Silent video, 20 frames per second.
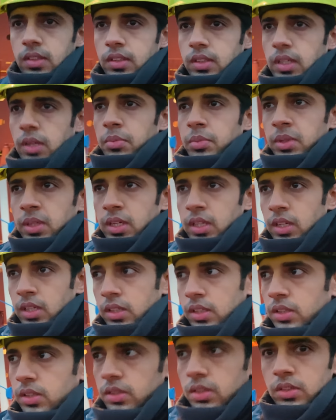Captain,
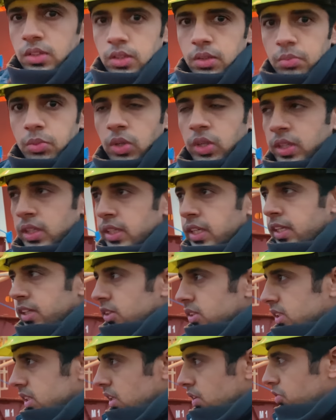good morning. Ready
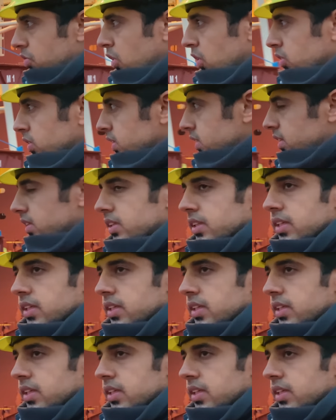to check forward?